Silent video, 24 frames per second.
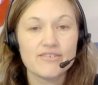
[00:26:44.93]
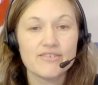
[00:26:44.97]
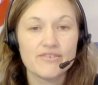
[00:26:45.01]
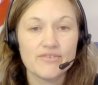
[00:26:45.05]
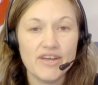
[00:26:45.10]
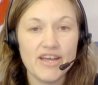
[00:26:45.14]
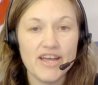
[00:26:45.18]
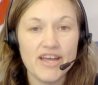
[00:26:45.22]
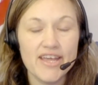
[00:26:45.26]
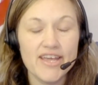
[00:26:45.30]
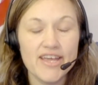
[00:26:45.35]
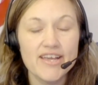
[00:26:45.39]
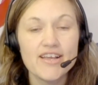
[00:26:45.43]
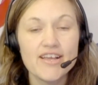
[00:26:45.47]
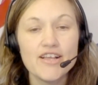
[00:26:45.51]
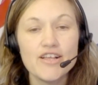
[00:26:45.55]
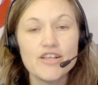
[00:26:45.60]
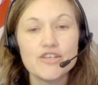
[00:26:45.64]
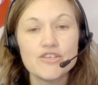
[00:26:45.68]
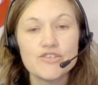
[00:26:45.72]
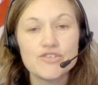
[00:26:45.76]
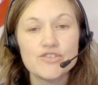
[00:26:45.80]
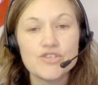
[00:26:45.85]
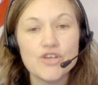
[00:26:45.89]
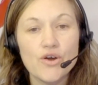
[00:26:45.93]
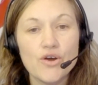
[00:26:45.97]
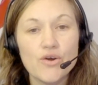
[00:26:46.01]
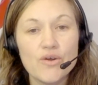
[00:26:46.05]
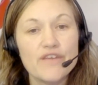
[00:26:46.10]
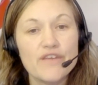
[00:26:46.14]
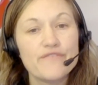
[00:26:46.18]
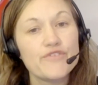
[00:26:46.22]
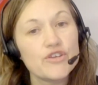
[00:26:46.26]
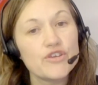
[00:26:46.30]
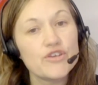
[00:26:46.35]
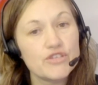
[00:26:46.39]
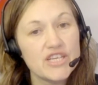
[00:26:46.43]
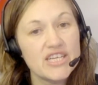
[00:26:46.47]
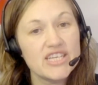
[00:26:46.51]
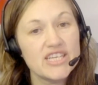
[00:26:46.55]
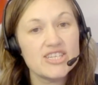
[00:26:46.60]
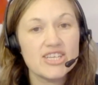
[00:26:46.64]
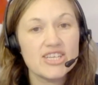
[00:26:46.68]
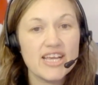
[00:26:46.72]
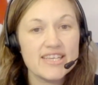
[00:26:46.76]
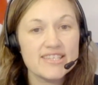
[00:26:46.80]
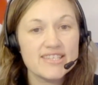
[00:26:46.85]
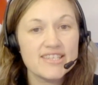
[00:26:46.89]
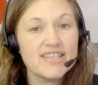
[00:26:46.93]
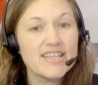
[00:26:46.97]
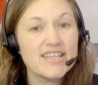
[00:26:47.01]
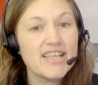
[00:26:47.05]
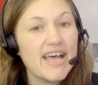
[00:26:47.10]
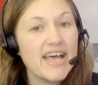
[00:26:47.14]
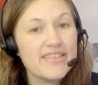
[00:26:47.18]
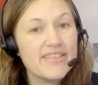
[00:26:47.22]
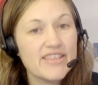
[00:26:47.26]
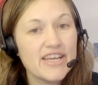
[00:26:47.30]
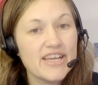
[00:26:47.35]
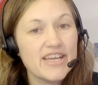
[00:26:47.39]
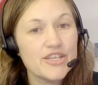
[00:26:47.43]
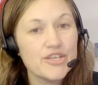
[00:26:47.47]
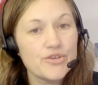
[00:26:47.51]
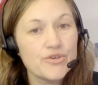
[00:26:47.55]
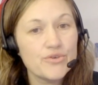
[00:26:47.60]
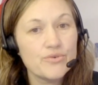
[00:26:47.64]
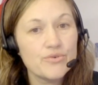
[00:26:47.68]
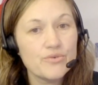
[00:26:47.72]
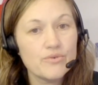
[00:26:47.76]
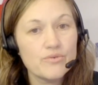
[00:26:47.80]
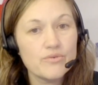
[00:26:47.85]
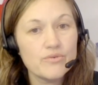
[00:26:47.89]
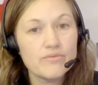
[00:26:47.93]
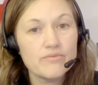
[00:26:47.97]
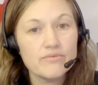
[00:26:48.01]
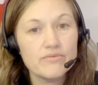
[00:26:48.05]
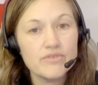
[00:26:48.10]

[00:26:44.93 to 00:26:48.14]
Okay? So if you teach less than that, then you